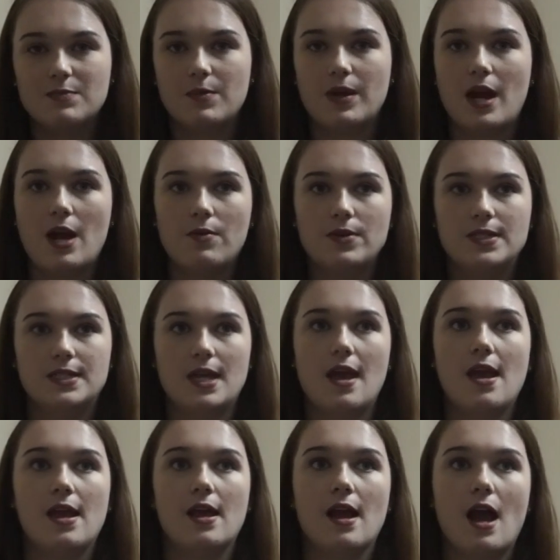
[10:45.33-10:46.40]
but I would
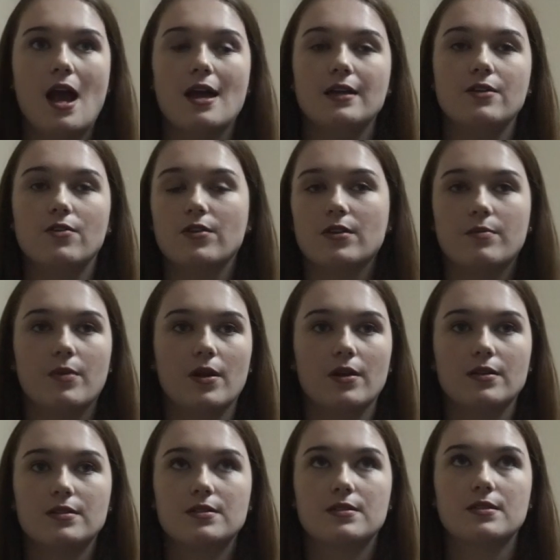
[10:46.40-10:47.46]
say I go to the
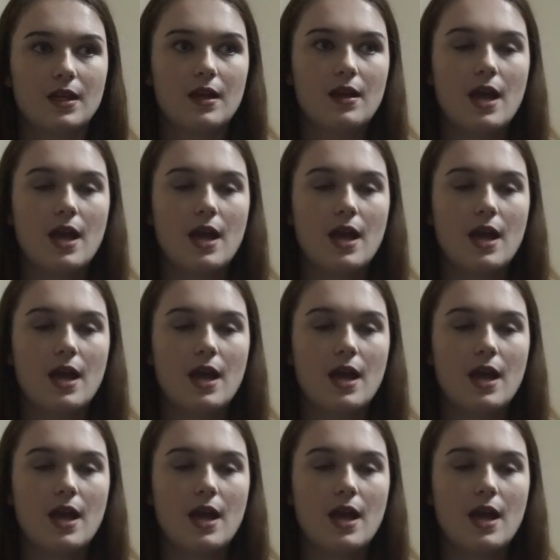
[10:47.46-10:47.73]
parks